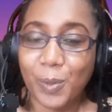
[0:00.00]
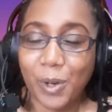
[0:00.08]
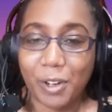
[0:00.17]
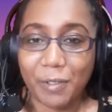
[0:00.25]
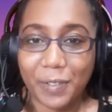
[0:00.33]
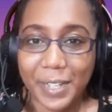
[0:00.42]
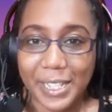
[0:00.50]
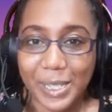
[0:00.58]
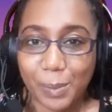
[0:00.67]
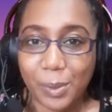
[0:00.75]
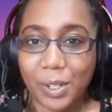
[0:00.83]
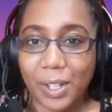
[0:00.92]
We're on
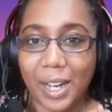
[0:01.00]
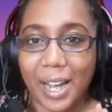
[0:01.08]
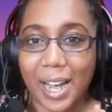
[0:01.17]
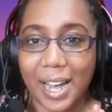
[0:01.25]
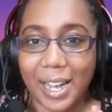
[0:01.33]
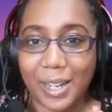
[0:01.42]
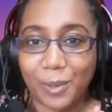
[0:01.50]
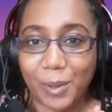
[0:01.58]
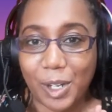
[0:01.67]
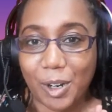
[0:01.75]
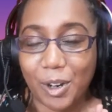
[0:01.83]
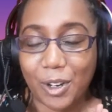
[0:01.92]
Facebook, and
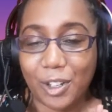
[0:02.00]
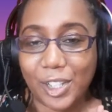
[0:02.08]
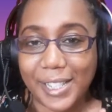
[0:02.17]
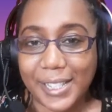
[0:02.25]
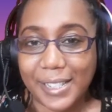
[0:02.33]
we're on